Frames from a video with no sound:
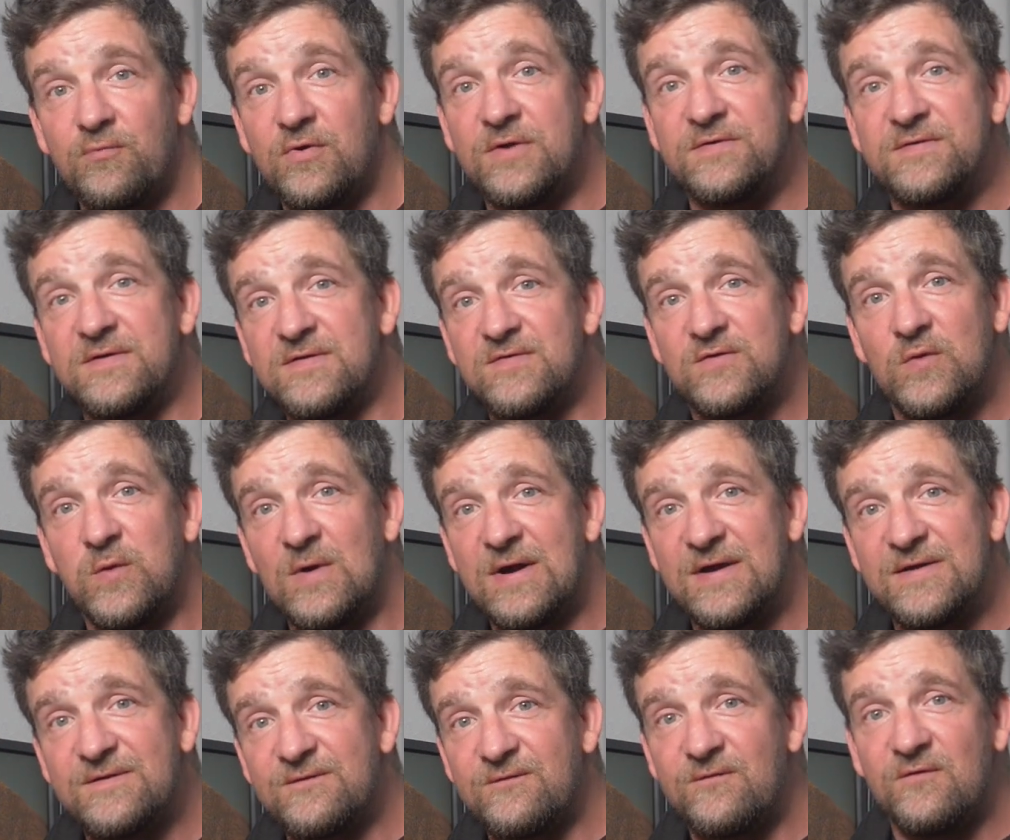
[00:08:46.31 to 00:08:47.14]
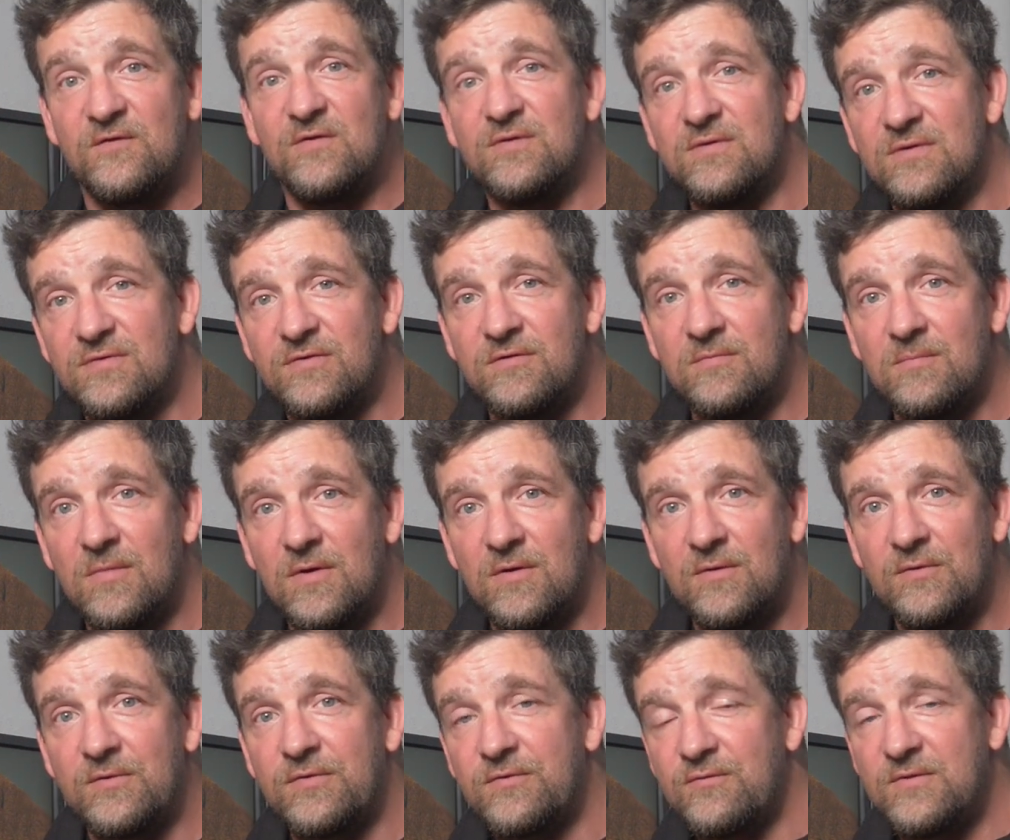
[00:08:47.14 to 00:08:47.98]
press it twice for another
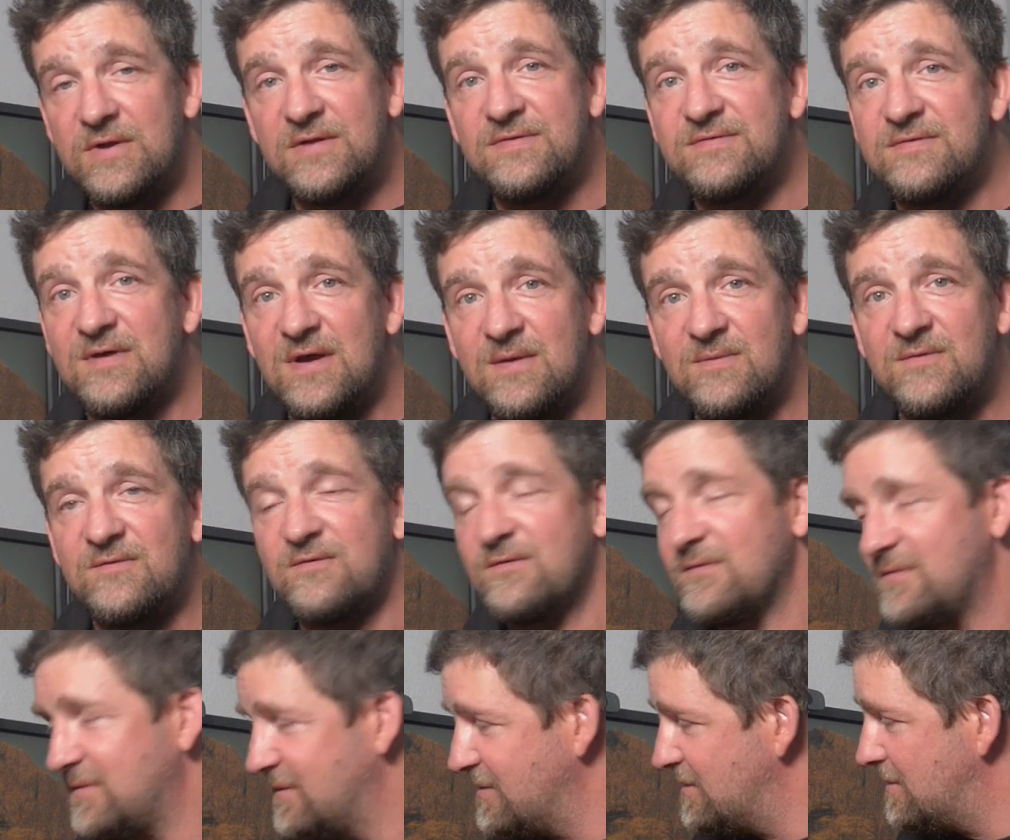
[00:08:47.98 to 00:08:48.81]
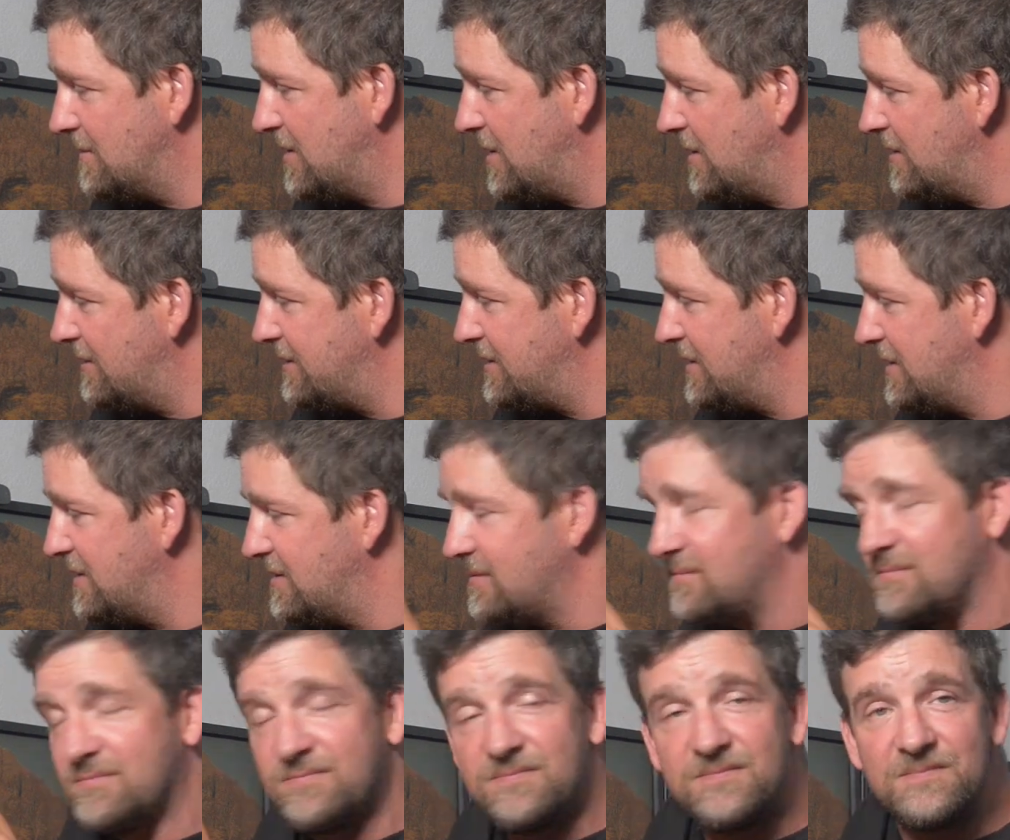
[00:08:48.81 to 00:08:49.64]
mode, 3 times for another mode,
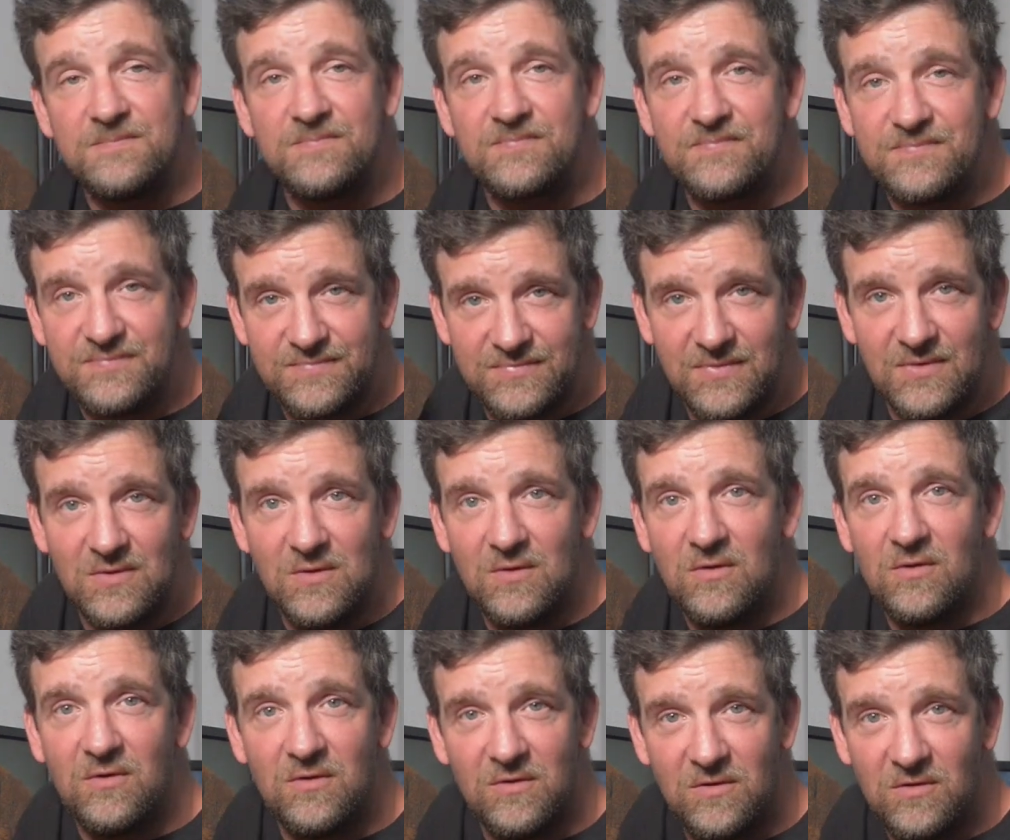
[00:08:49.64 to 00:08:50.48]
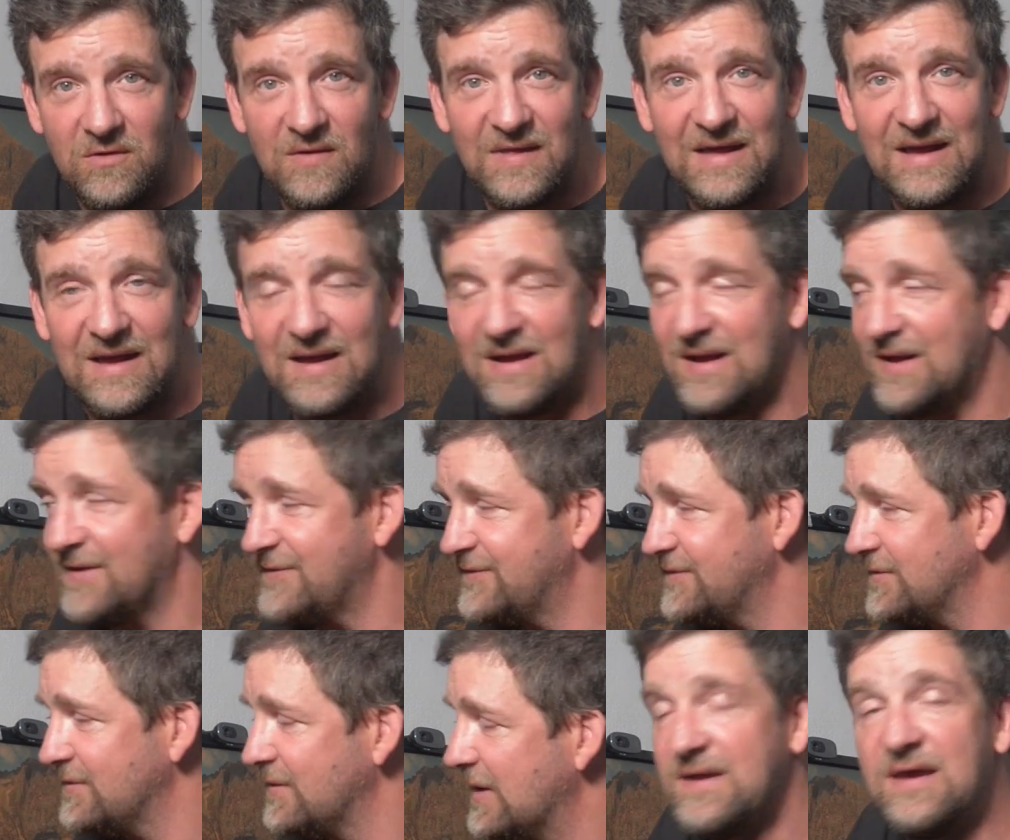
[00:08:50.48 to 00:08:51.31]
and all that hassle.